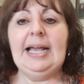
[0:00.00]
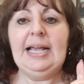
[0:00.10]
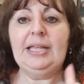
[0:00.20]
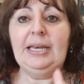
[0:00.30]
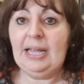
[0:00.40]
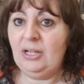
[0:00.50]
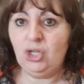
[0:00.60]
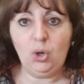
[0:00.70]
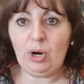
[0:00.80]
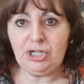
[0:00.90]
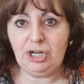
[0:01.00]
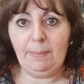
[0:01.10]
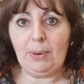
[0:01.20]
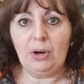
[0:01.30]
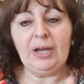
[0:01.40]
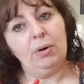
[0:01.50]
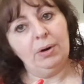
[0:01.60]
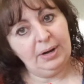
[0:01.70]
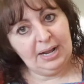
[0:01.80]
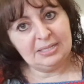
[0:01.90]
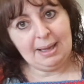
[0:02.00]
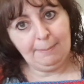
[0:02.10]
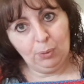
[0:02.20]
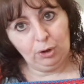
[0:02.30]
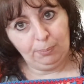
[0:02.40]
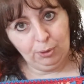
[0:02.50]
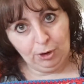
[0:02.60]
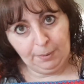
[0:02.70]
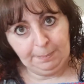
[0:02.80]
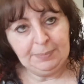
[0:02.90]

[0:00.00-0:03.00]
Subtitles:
either needs your washing and blocking or it needs that border put on.